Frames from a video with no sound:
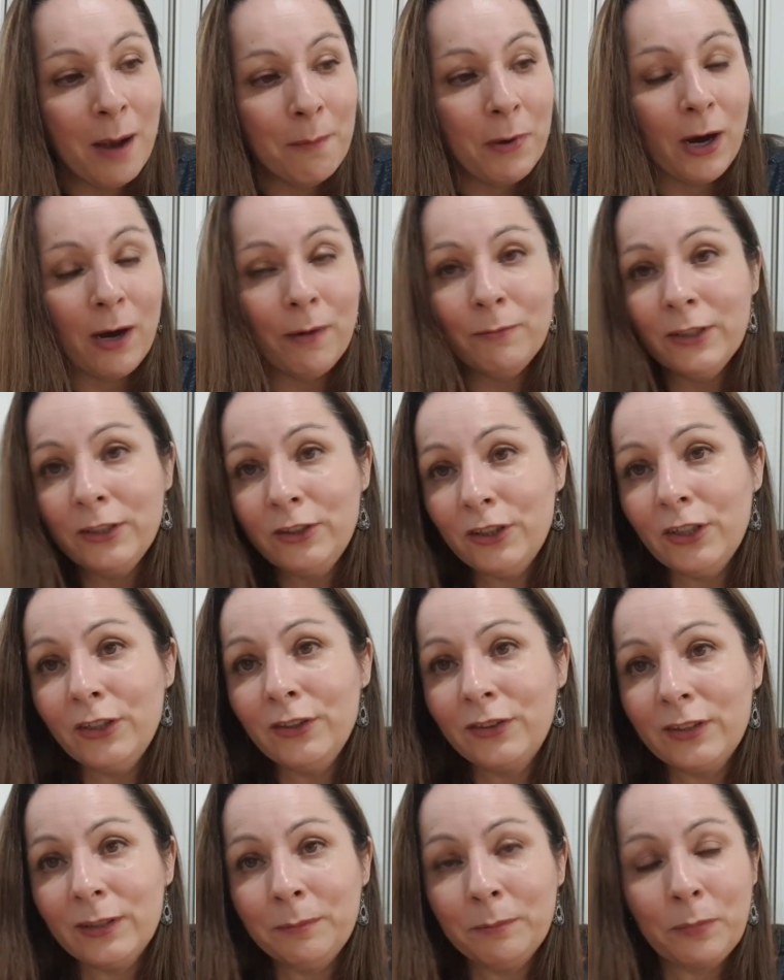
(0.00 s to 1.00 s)
But I'm
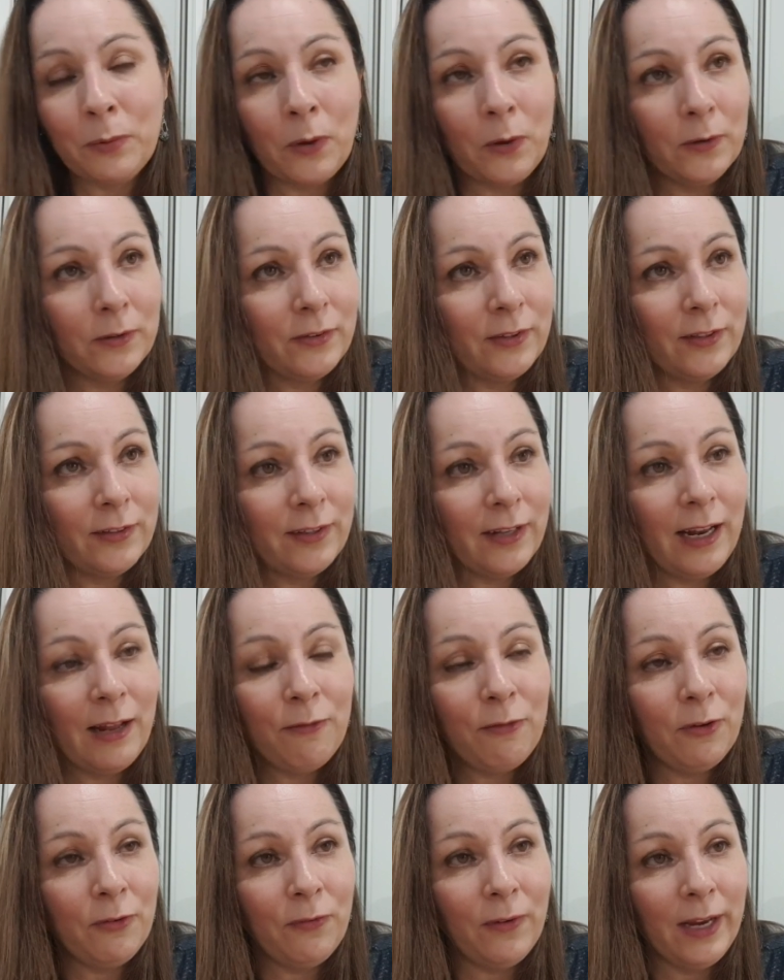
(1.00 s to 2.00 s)
reducing prices and
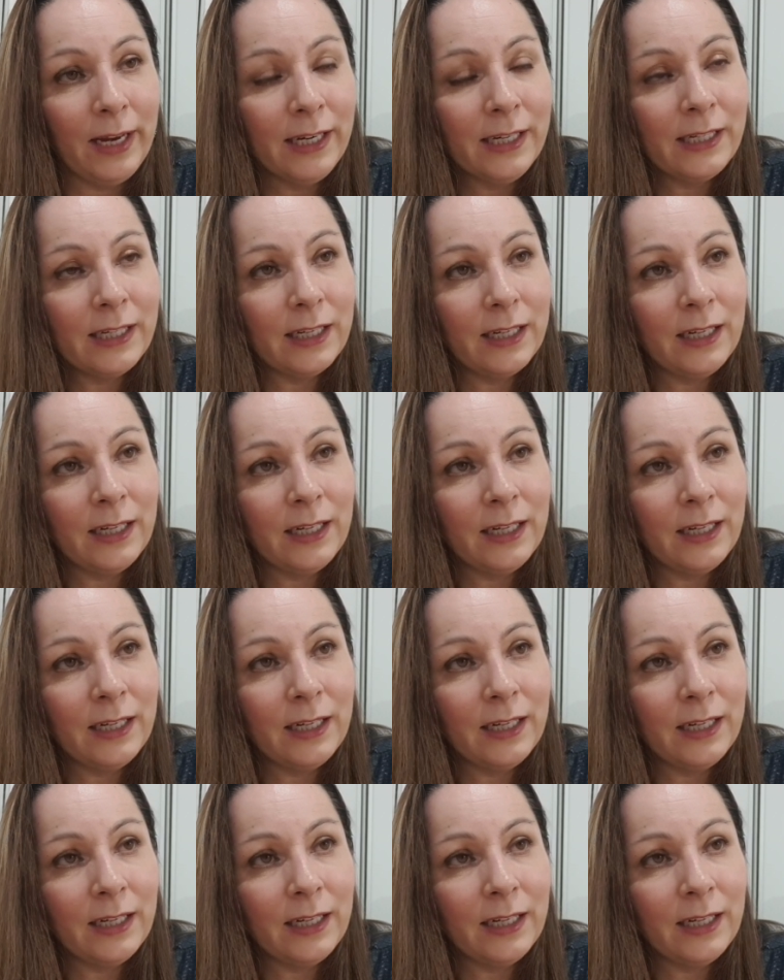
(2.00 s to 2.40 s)
everything.